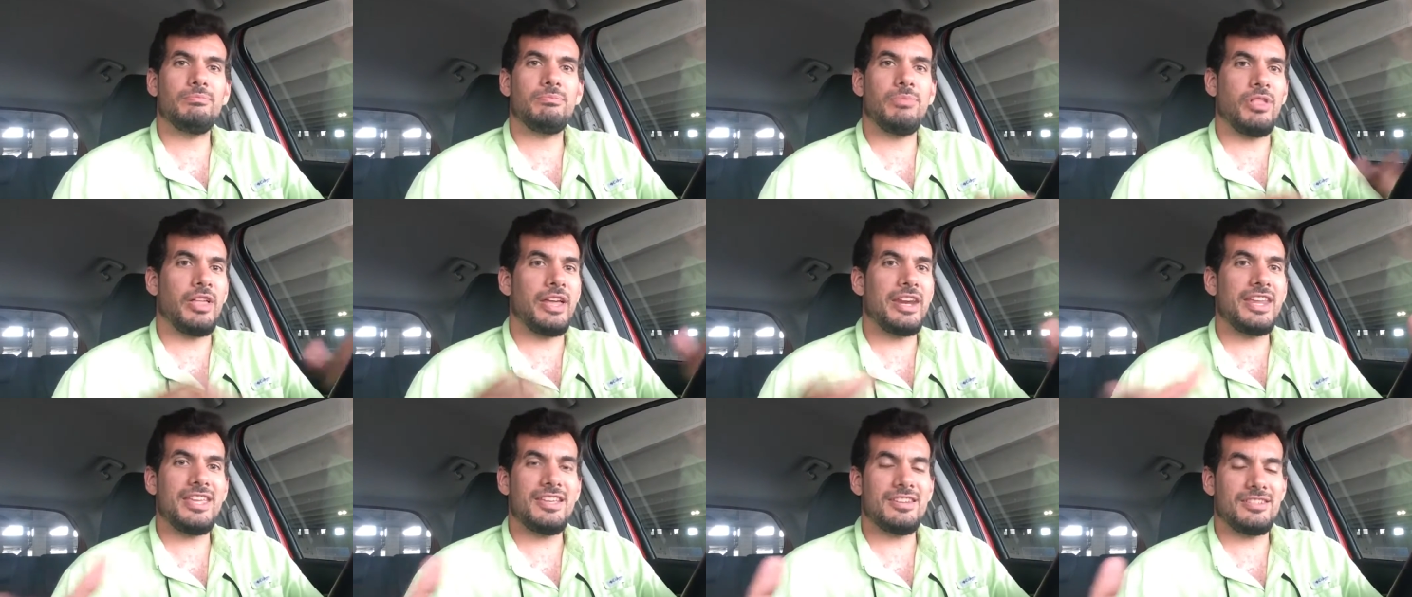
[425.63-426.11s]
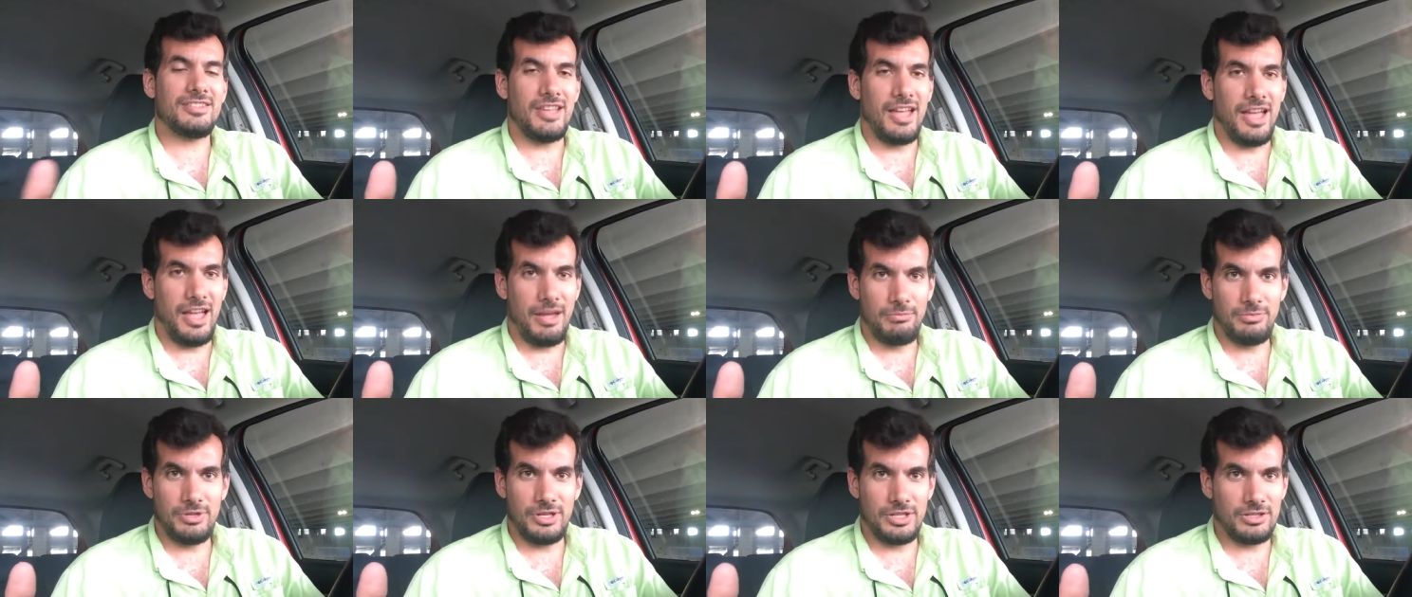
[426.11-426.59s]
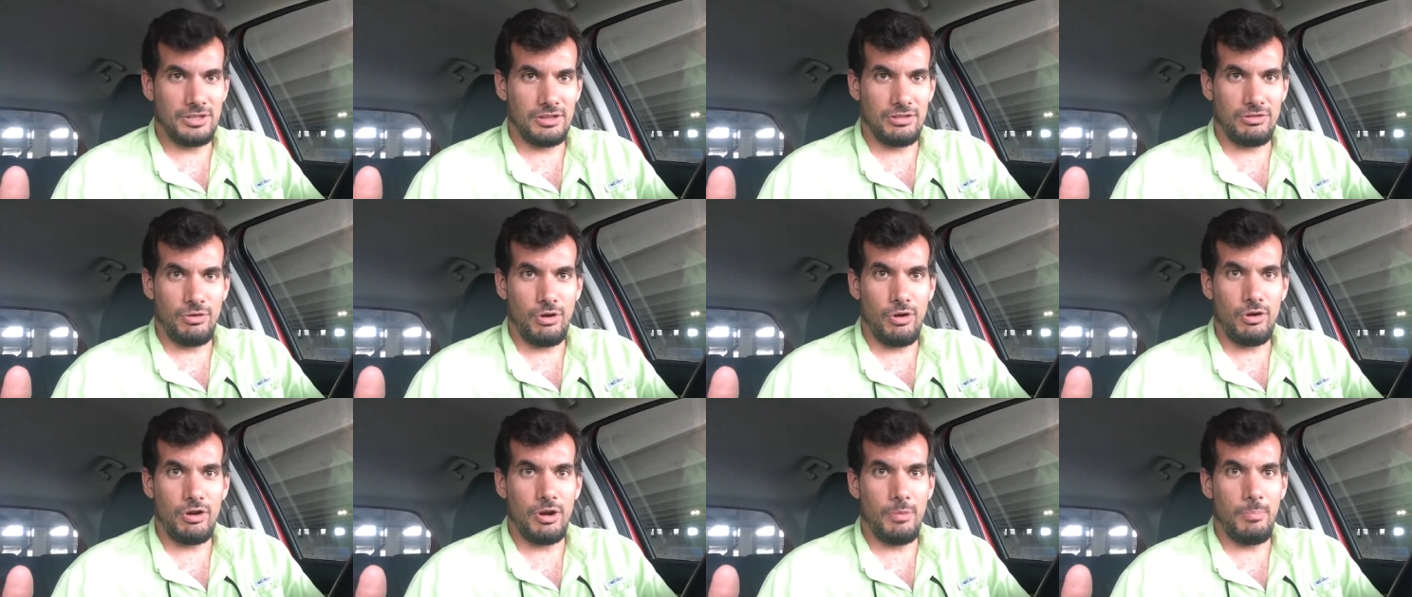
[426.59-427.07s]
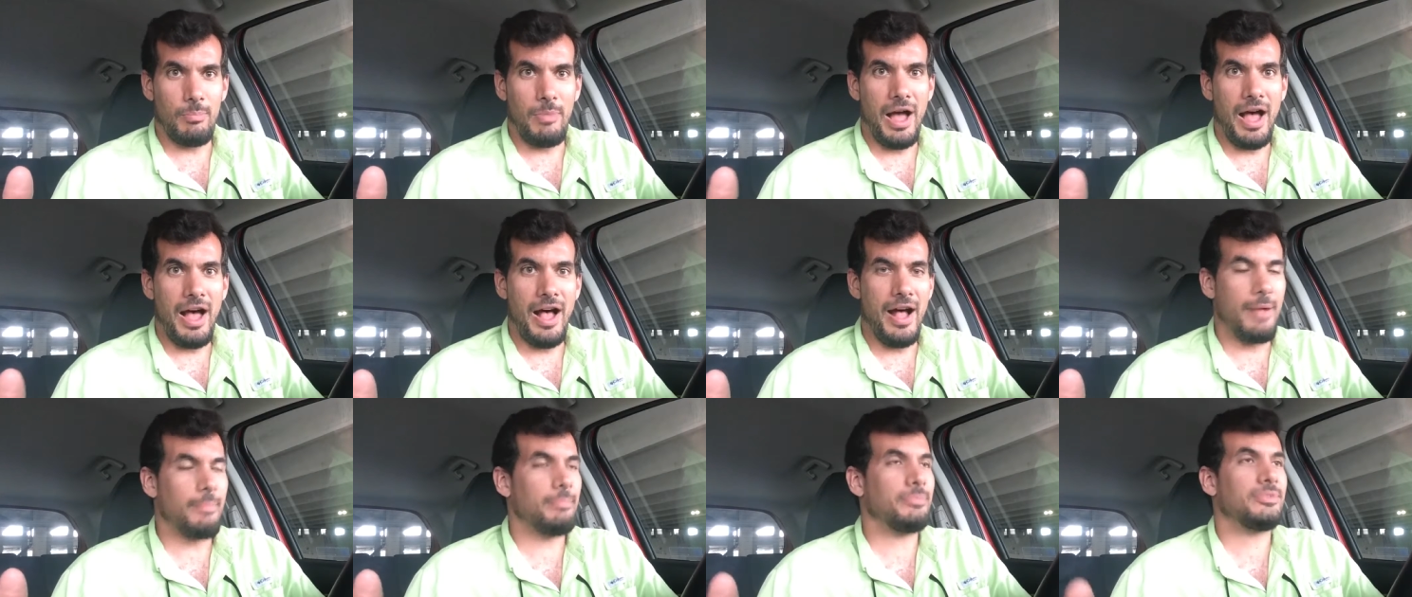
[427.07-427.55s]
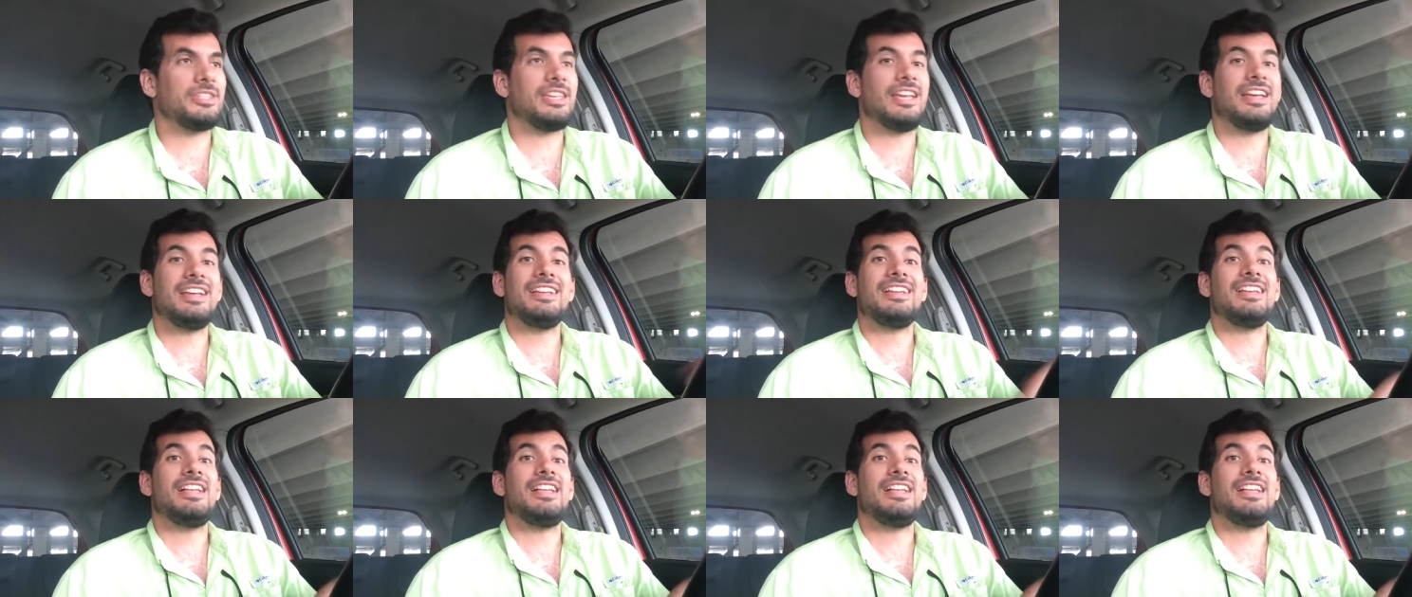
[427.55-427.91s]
plenty of time just to throw your bombs,